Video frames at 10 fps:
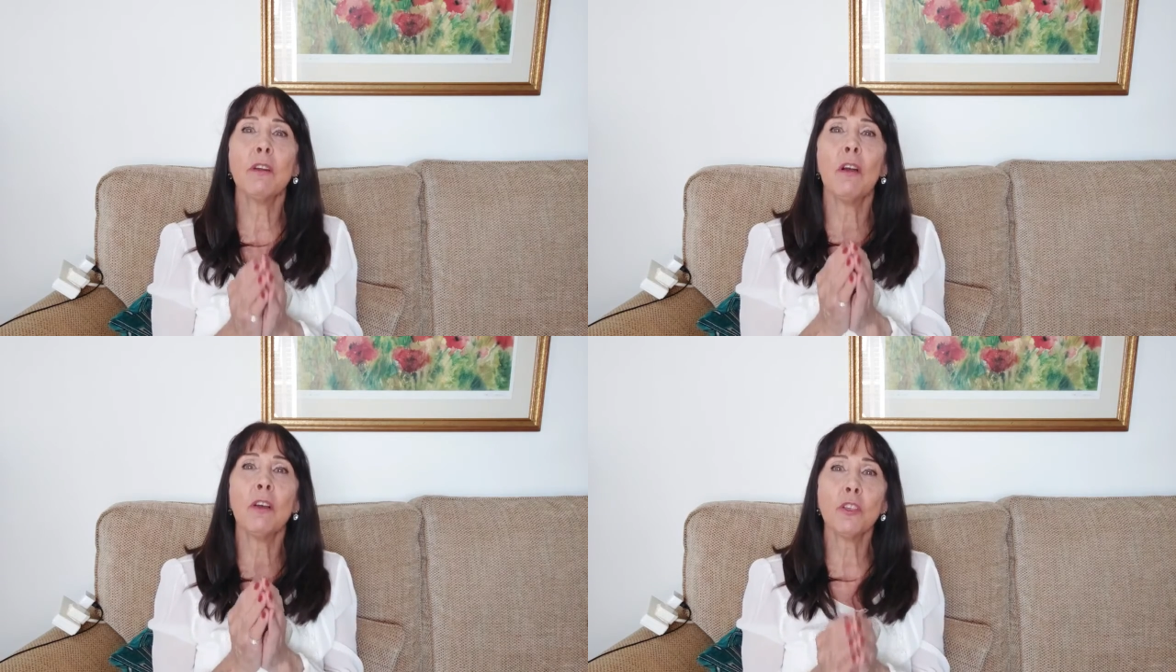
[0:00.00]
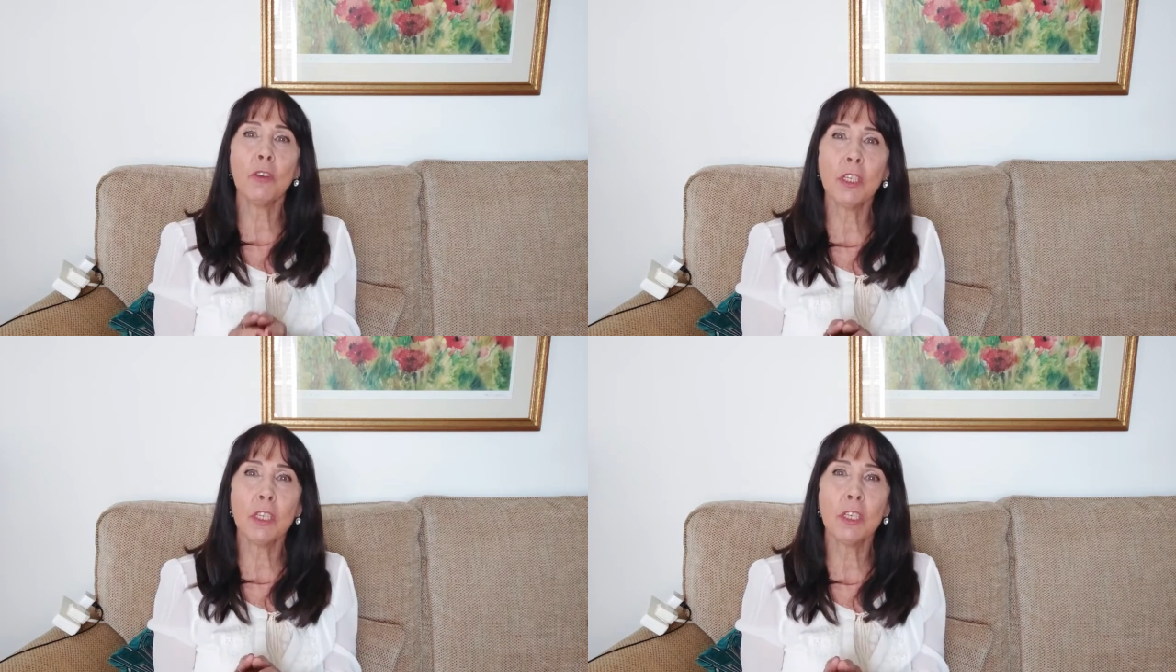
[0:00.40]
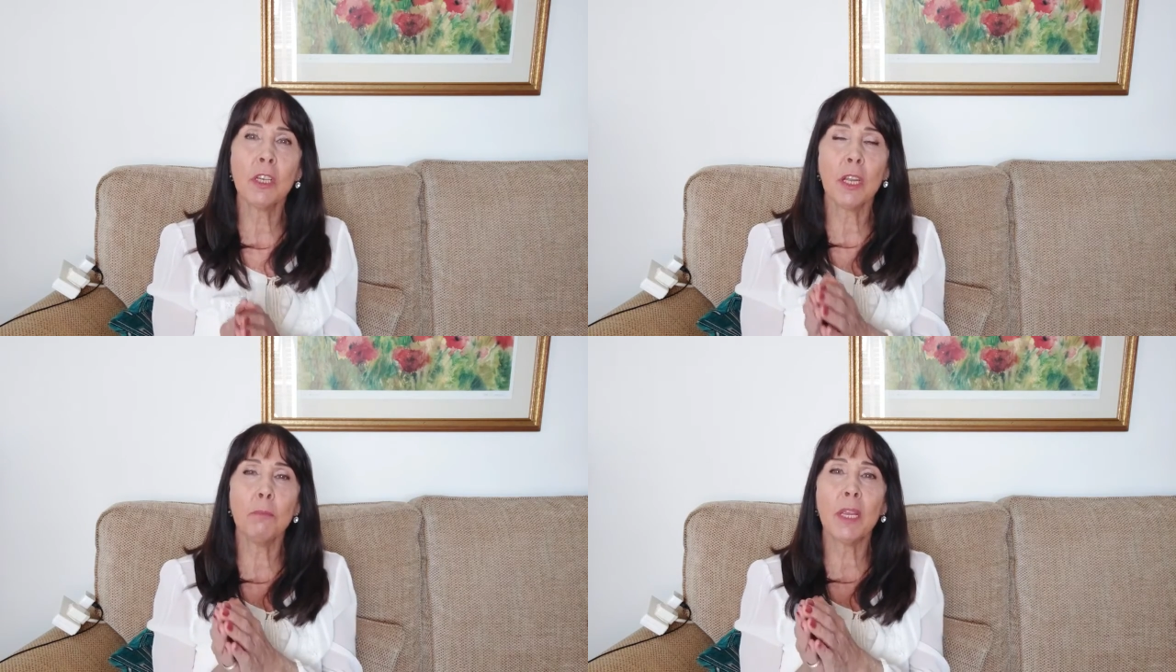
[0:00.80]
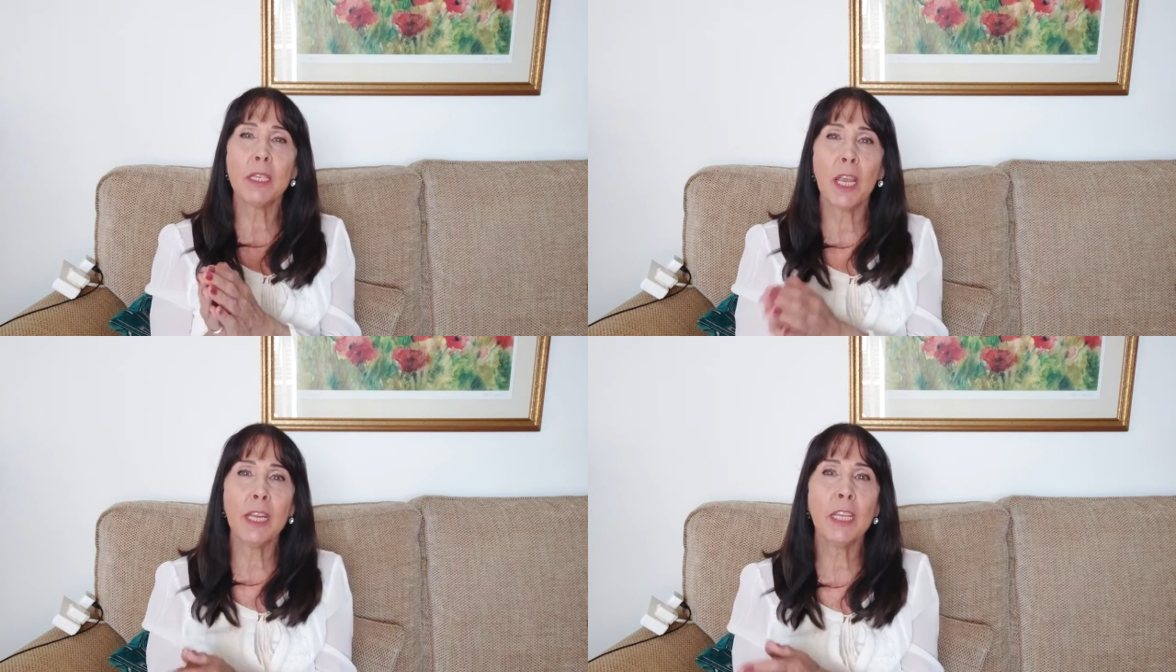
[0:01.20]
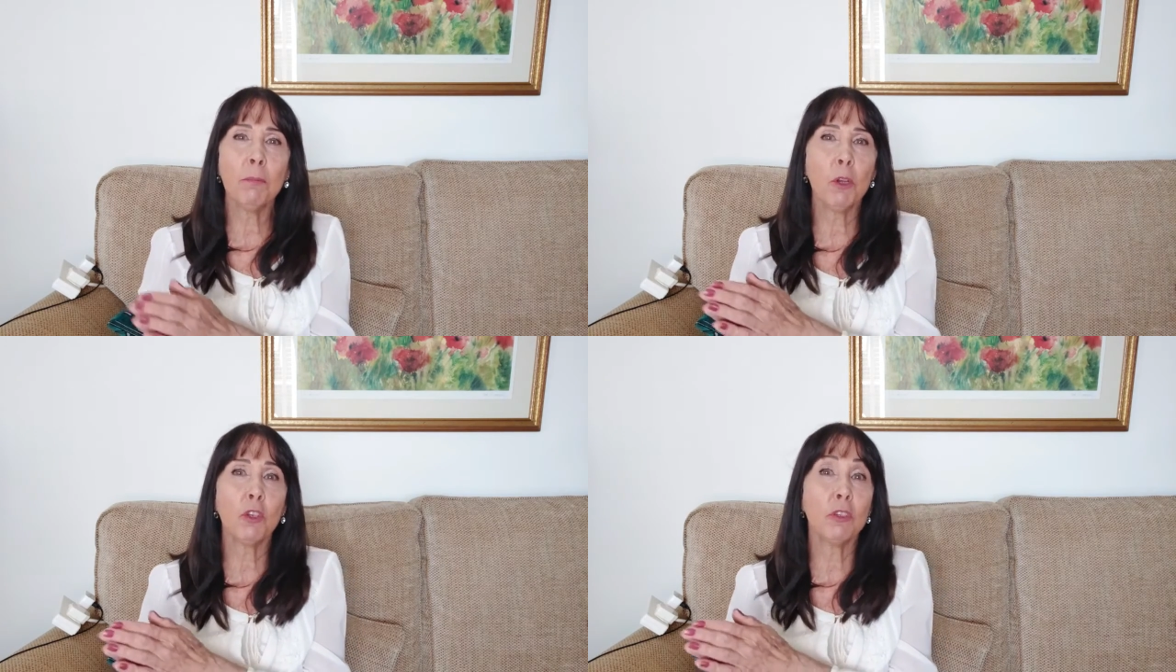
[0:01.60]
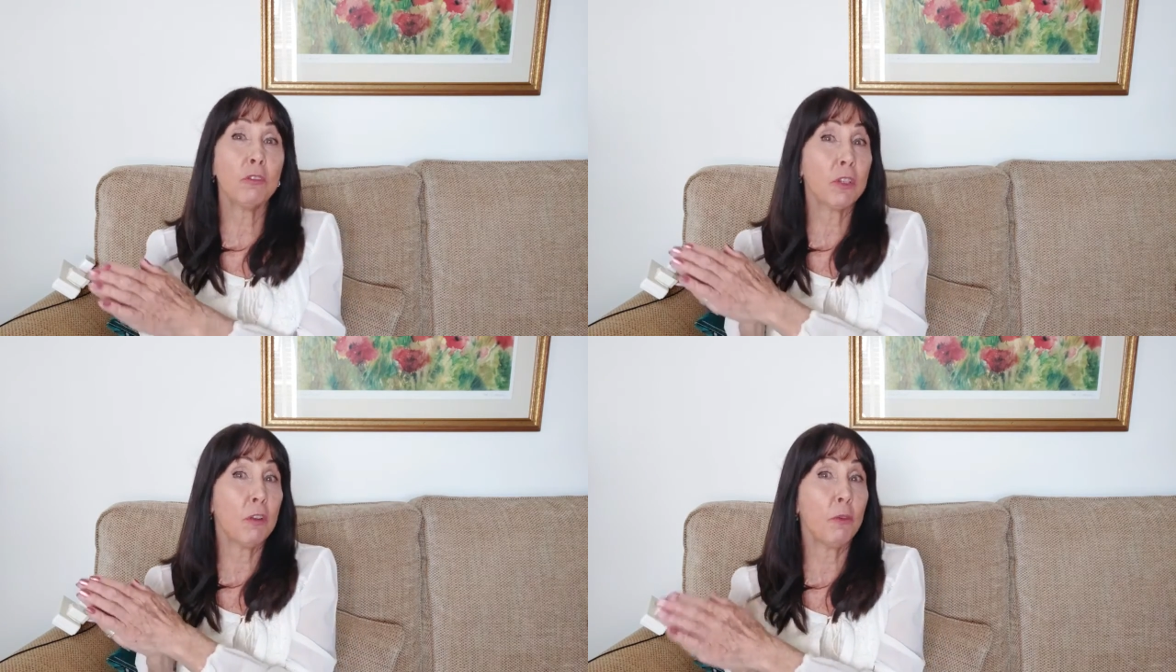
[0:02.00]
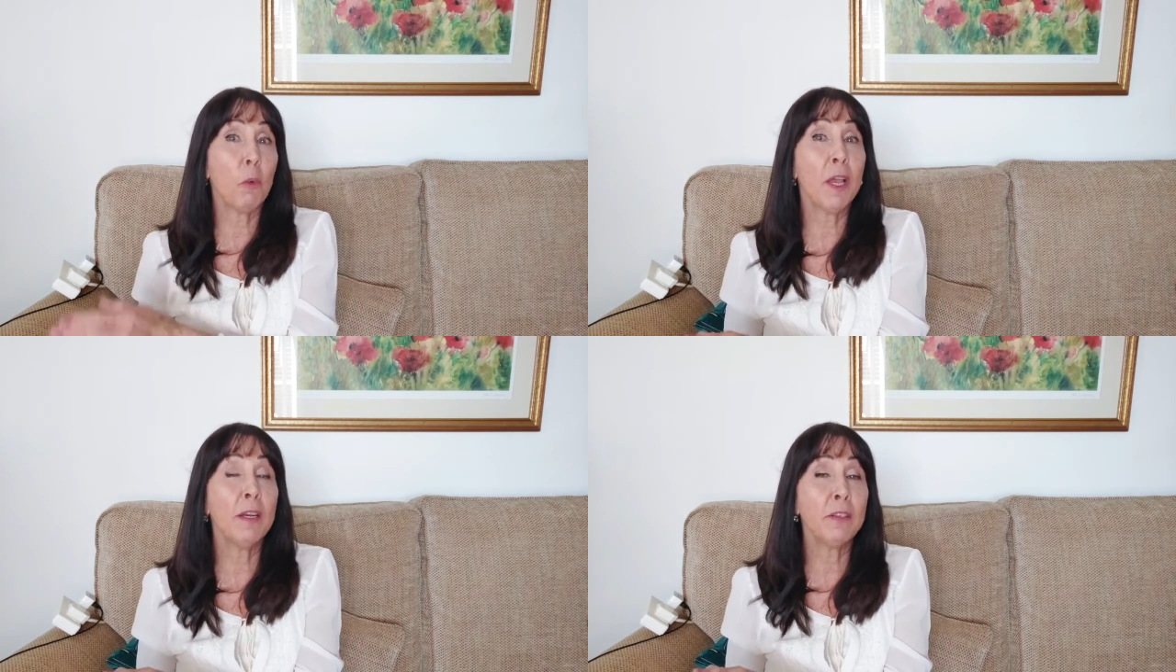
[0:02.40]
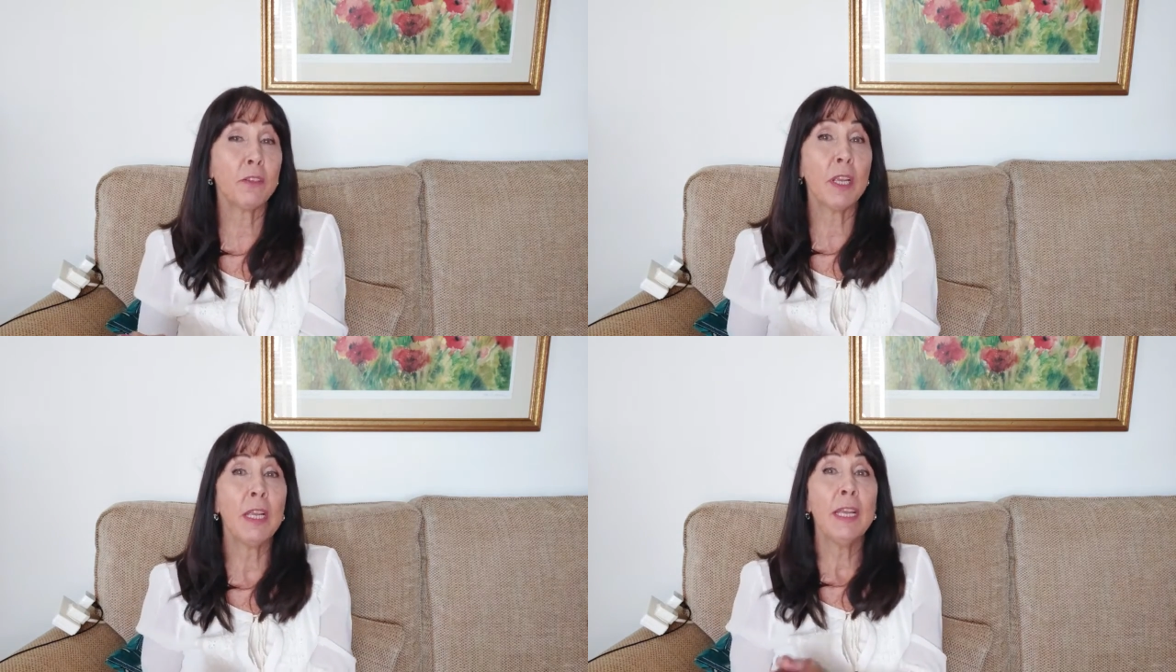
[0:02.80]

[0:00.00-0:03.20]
there are strategies like maintaining emotional self-awareness